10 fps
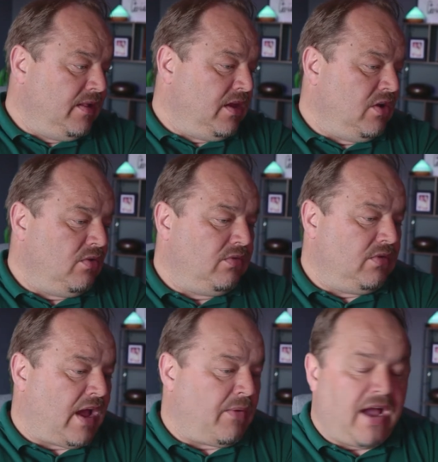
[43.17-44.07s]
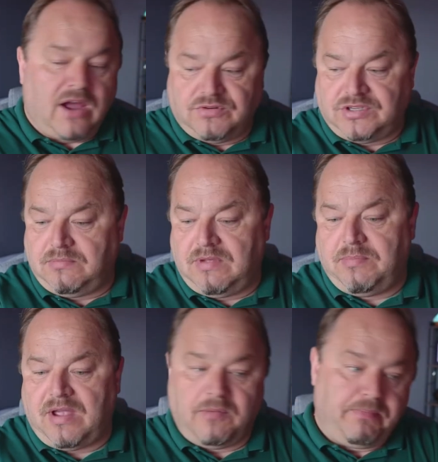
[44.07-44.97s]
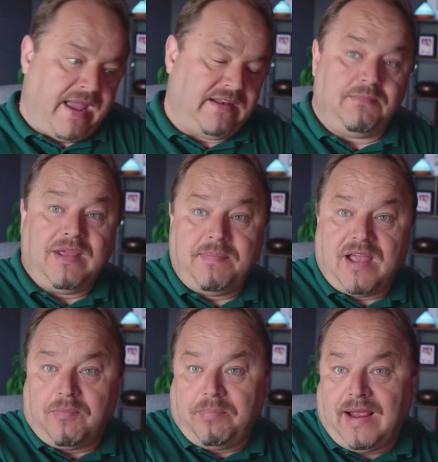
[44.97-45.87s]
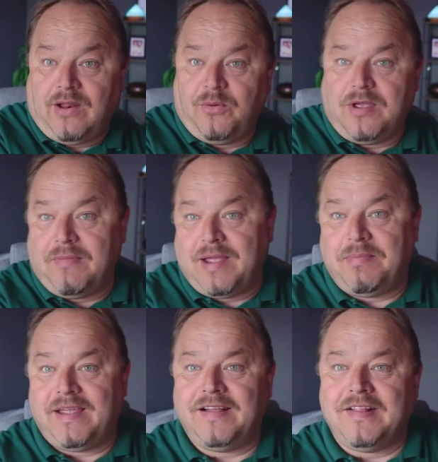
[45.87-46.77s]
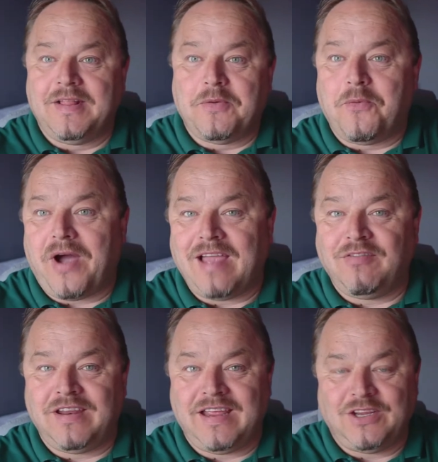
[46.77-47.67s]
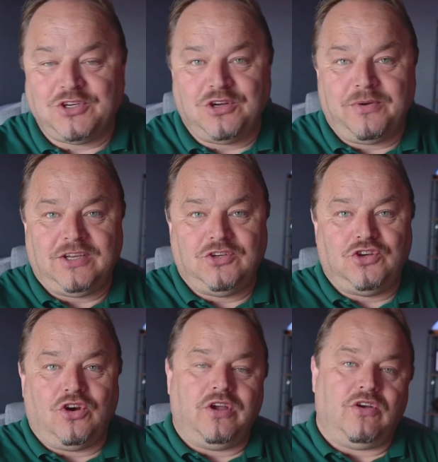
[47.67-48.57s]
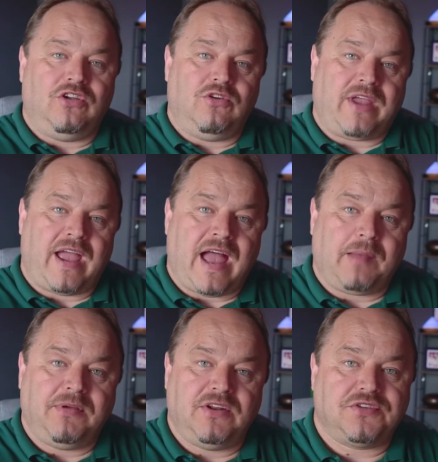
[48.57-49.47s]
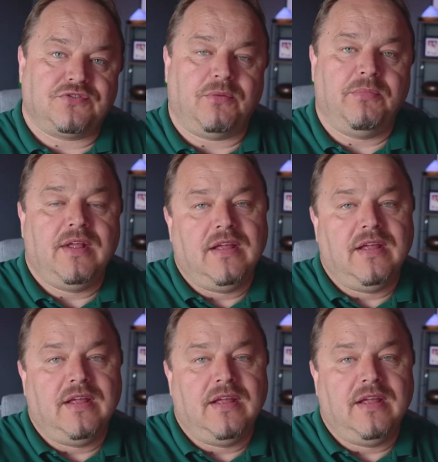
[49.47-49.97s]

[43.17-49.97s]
you know, our house, it may be our bed, it may be our pillow, it may be whatever it is you enjoy or you get happiness from.